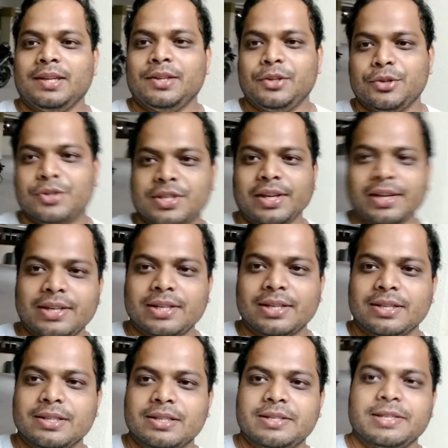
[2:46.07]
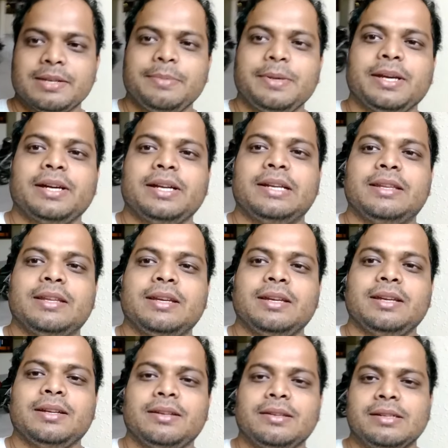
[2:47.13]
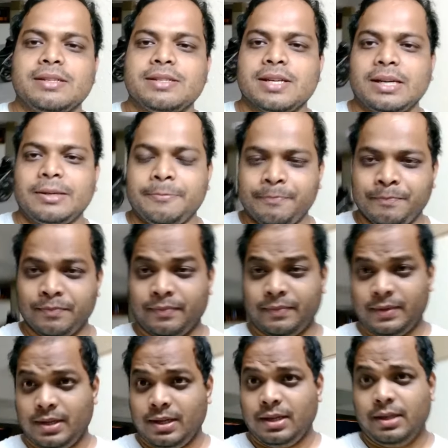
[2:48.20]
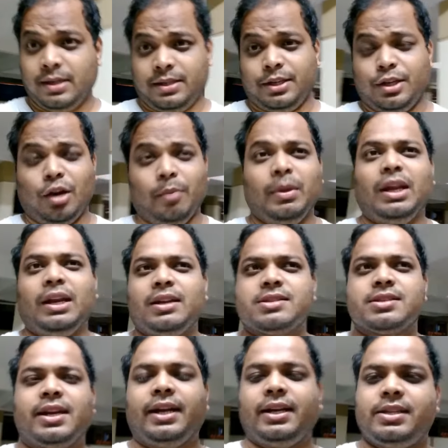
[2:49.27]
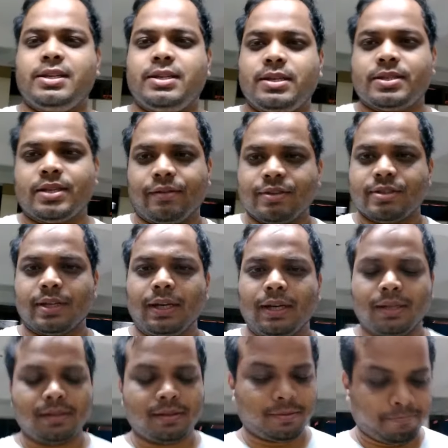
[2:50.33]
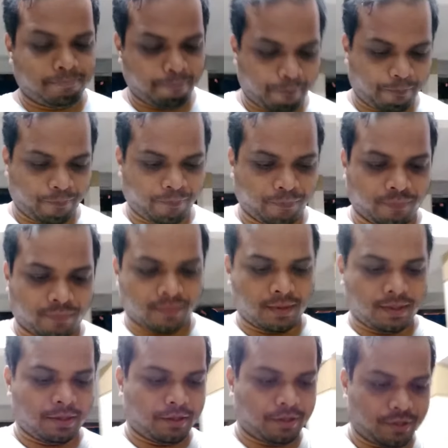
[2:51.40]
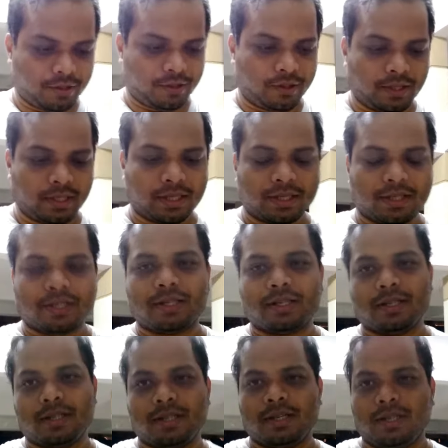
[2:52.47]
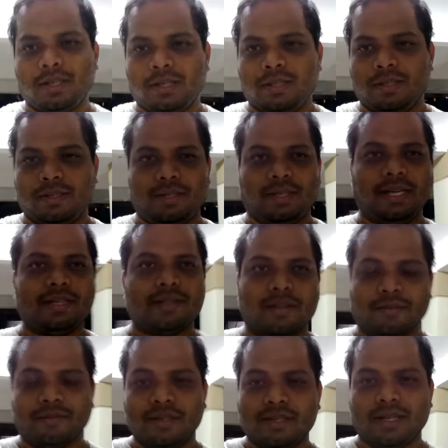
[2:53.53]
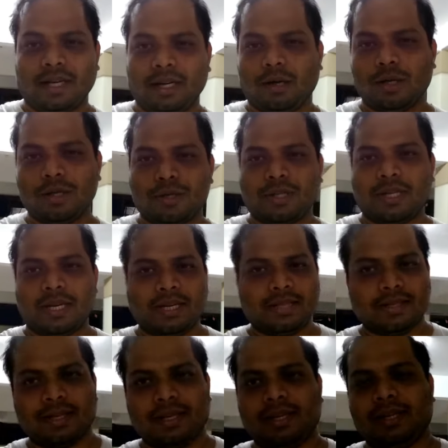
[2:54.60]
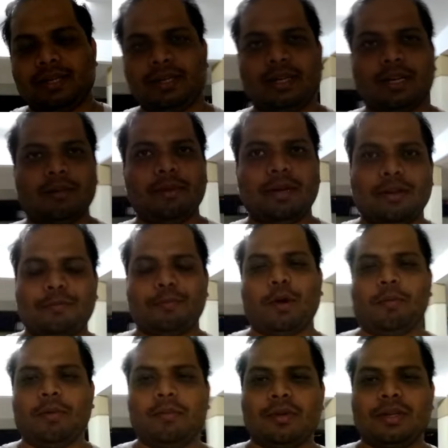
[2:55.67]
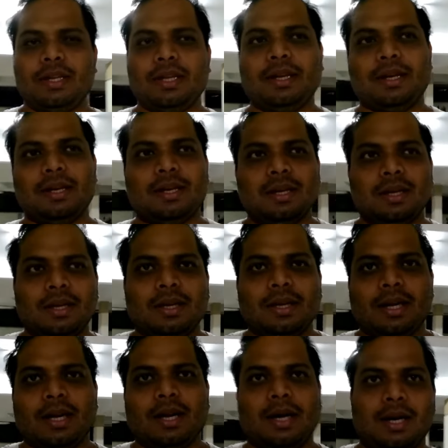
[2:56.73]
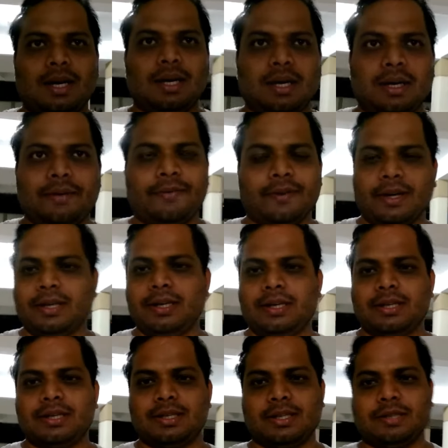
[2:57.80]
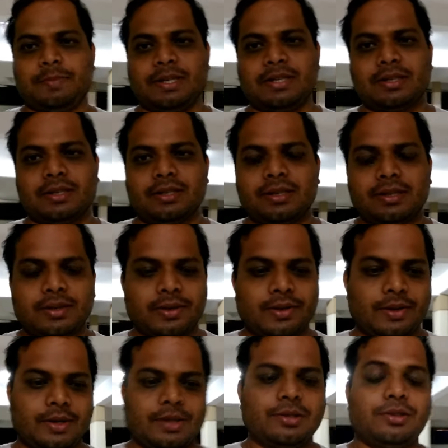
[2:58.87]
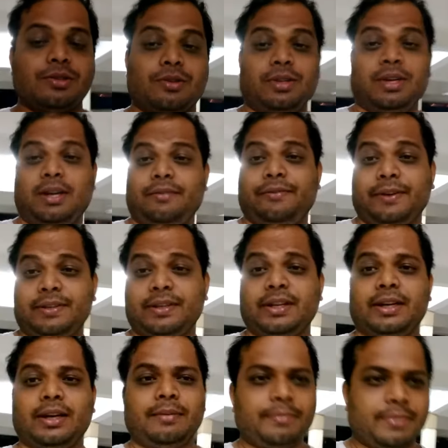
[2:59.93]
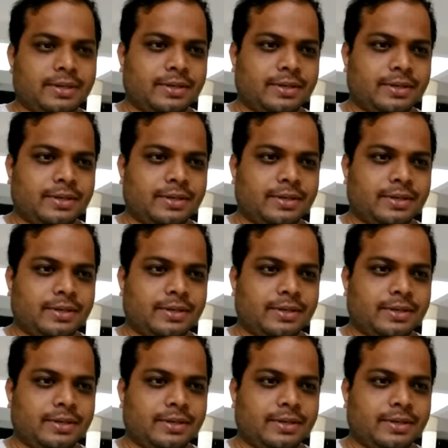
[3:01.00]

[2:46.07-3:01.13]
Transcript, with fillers: you see it the CBR and the Ninja yeah the Dominar is at the service center so it's the second service and also there is a little bit of problem on the uh, front suspension so they are fixing it up